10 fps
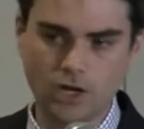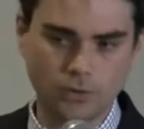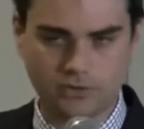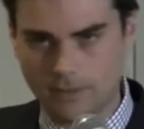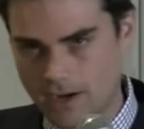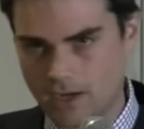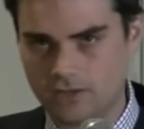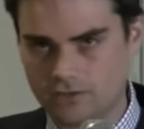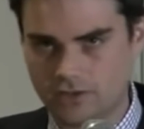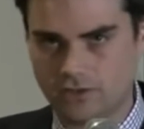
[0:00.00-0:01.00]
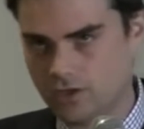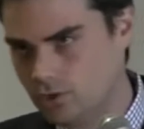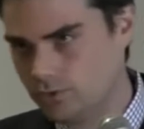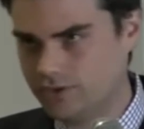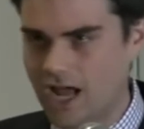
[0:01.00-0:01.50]
who is an American citizen
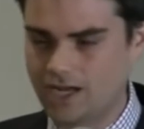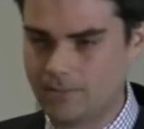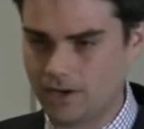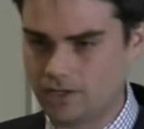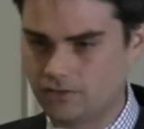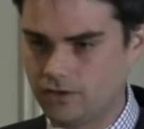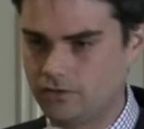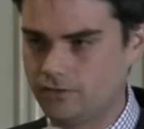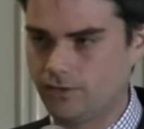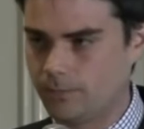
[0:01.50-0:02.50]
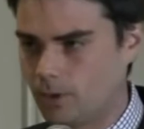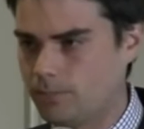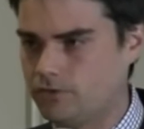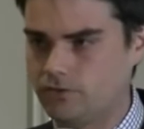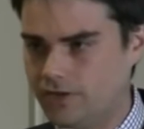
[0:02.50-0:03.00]
and who is not an American citizen for the
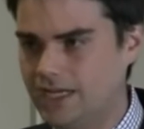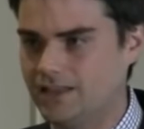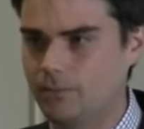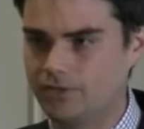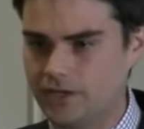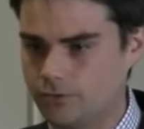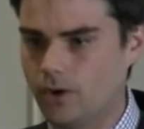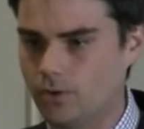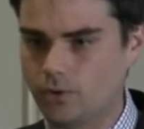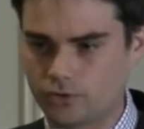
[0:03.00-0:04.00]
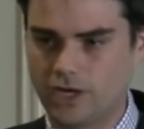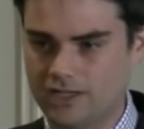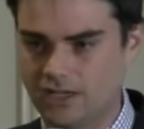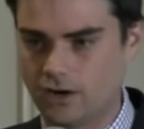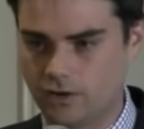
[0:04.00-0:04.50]
purposes of hitting them with a drone or
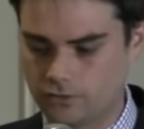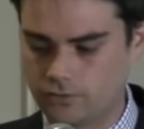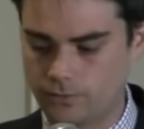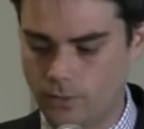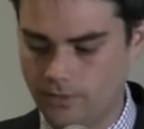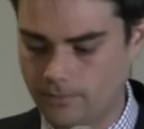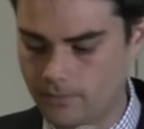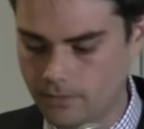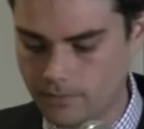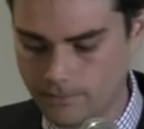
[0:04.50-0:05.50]
trading terrorists for them.